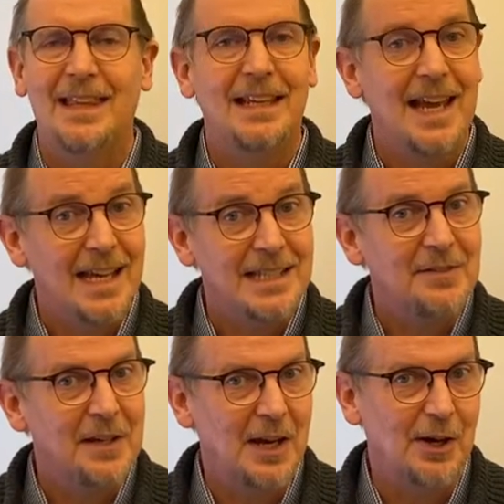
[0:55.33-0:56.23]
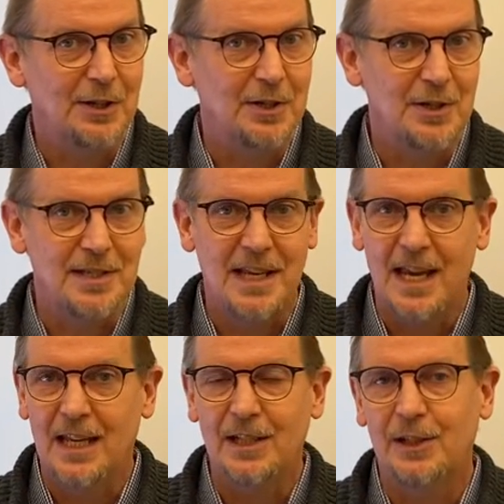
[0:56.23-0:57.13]
The cast of characters
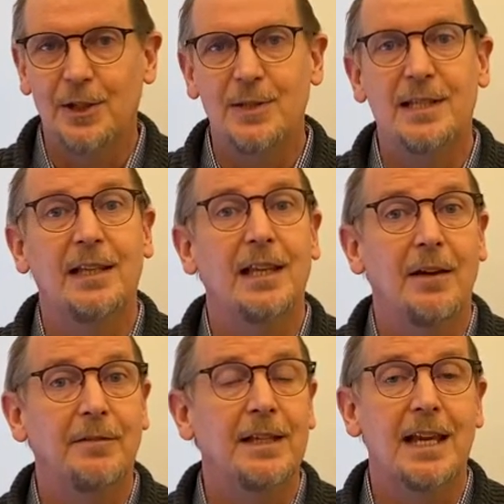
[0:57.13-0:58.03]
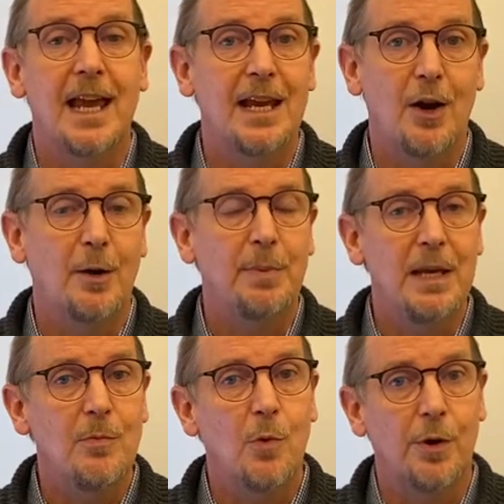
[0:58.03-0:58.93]
includes a lovely ARP
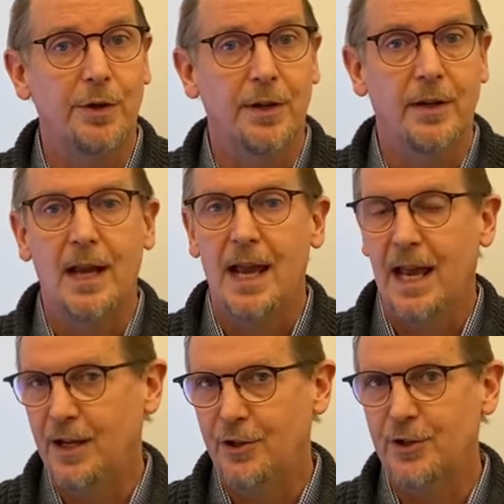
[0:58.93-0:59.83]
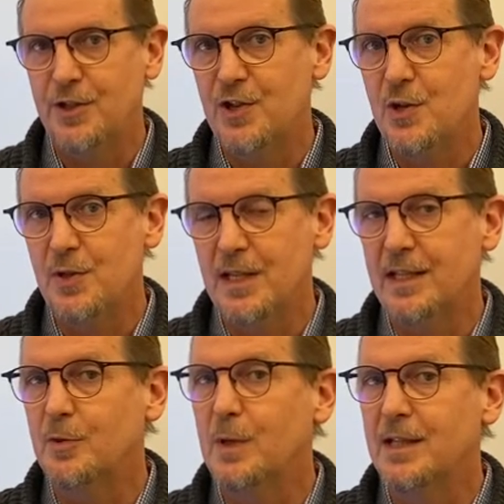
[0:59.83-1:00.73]
warden and her
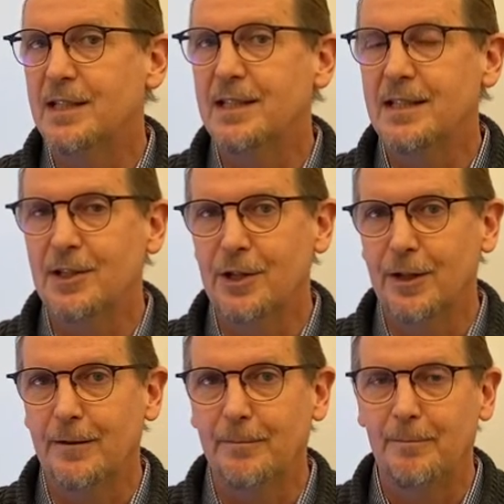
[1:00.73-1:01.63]
snooty twin sister.